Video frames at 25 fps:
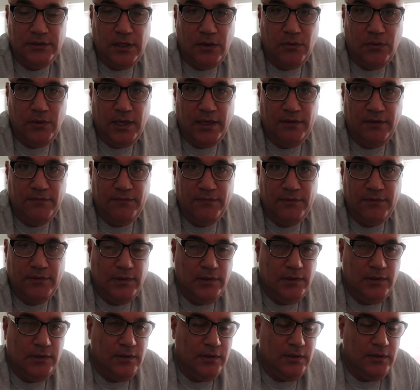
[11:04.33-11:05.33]
a wife.
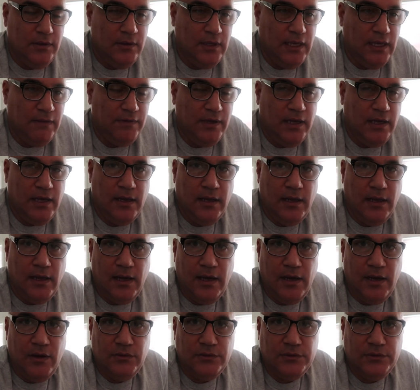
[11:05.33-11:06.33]
I've got a
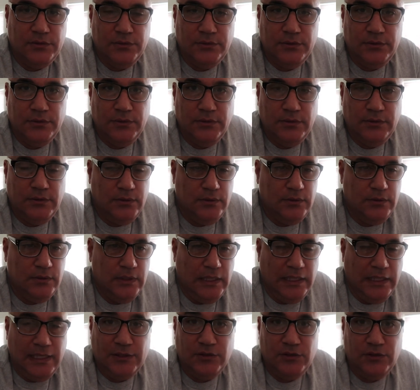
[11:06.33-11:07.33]
house,
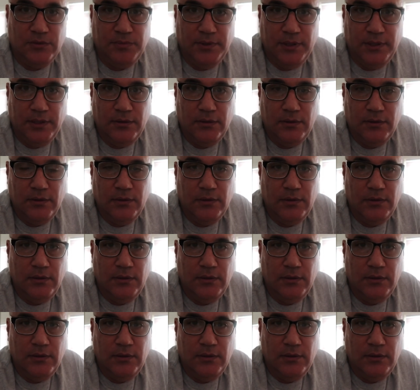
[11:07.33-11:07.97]
electric bill.